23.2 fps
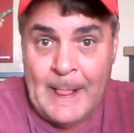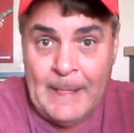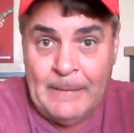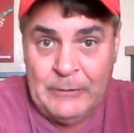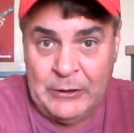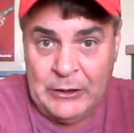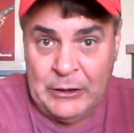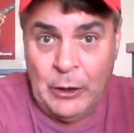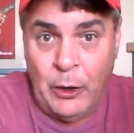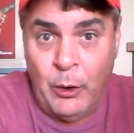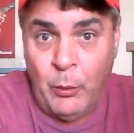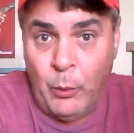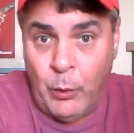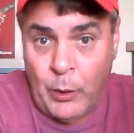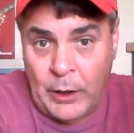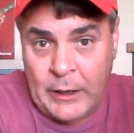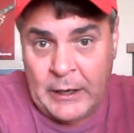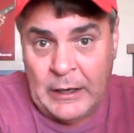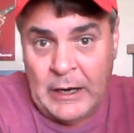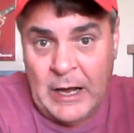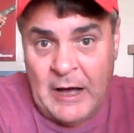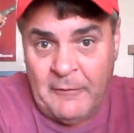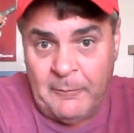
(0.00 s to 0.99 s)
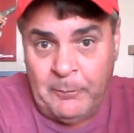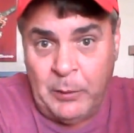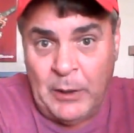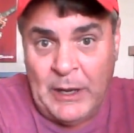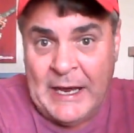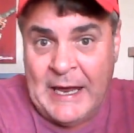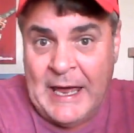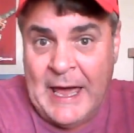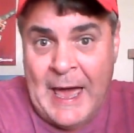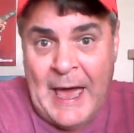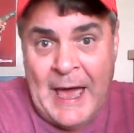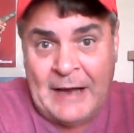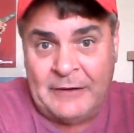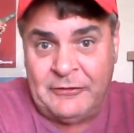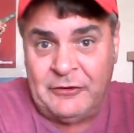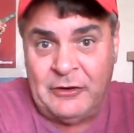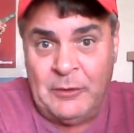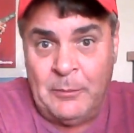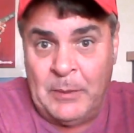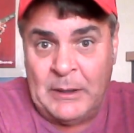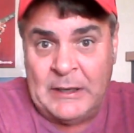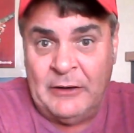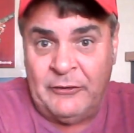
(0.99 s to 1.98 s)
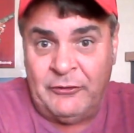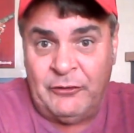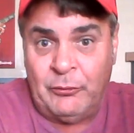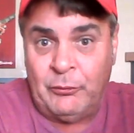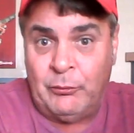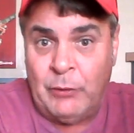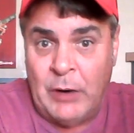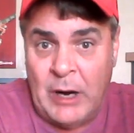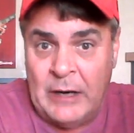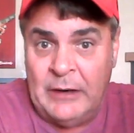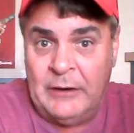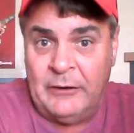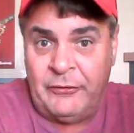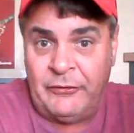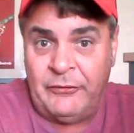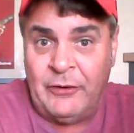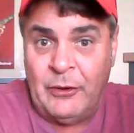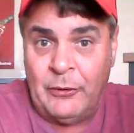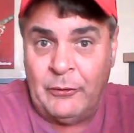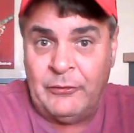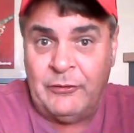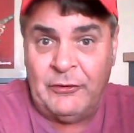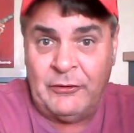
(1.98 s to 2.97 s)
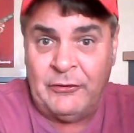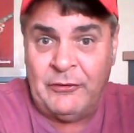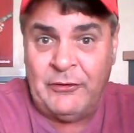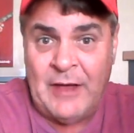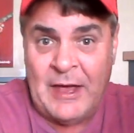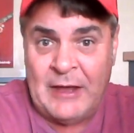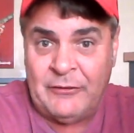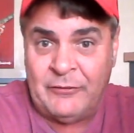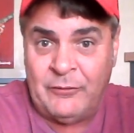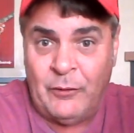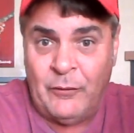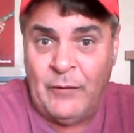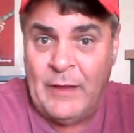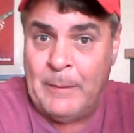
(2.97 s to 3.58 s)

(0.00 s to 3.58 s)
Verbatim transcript: you know, working off play action because the run is so successful.